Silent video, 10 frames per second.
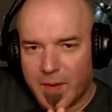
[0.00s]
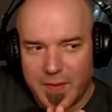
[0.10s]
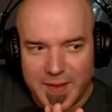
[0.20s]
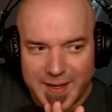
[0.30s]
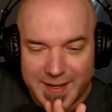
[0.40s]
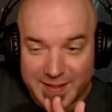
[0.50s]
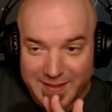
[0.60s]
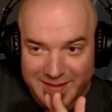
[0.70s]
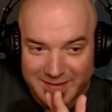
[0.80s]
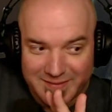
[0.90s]

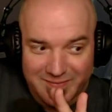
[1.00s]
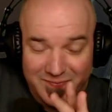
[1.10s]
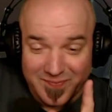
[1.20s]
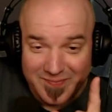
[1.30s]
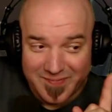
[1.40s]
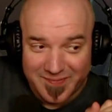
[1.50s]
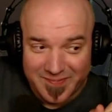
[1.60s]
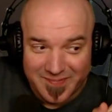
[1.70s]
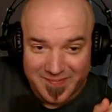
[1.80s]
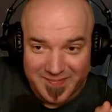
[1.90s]
this,
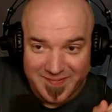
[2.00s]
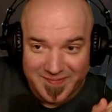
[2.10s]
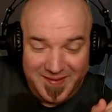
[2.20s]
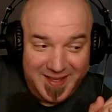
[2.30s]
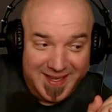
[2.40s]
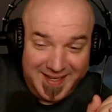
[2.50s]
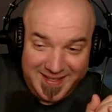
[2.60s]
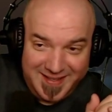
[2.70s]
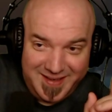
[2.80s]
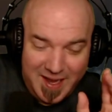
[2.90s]

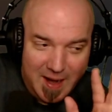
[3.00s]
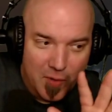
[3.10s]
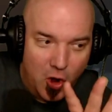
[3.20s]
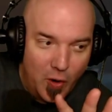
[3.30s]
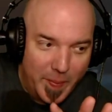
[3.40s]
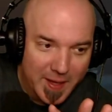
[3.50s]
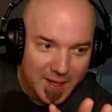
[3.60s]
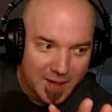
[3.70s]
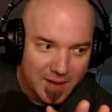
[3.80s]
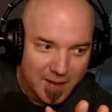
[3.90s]
and I'm
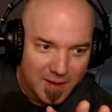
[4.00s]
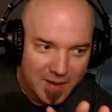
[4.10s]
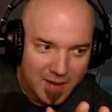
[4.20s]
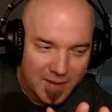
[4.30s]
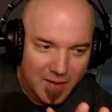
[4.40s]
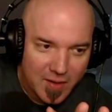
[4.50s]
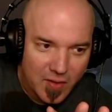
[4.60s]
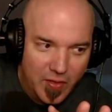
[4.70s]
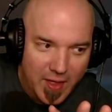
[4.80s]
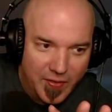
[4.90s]
hoping
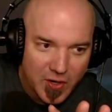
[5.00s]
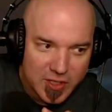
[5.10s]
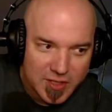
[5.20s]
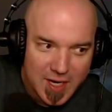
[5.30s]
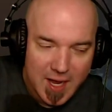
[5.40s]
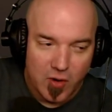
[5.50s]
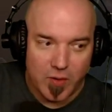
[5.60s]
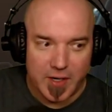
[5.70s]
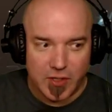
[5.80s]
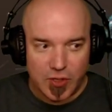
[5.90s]
that they're just not
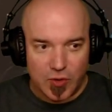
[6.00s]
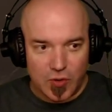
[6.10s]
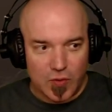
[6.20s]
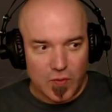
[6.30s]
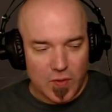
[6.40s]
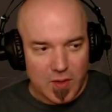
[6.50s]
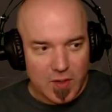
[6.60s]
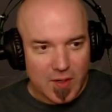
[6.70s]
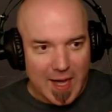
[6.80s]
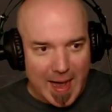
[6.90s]
going to
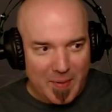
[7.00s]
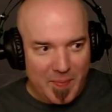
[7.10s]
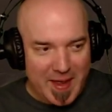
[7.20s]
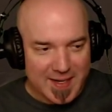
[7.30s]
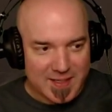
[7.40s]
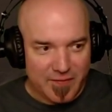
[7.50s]
copy paste a